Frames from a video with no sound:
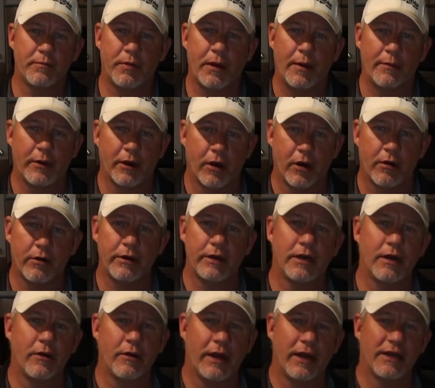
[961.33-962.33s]
probably
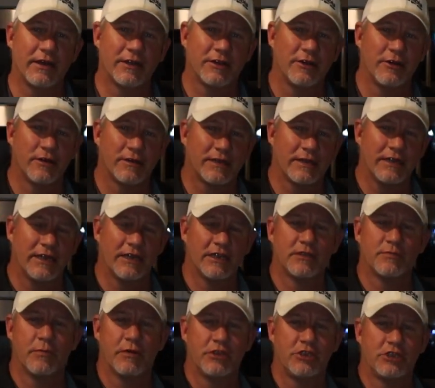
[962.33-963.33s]
already know how to cook
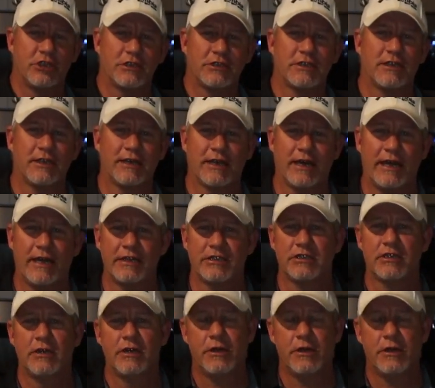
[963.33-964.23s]
this, but just in case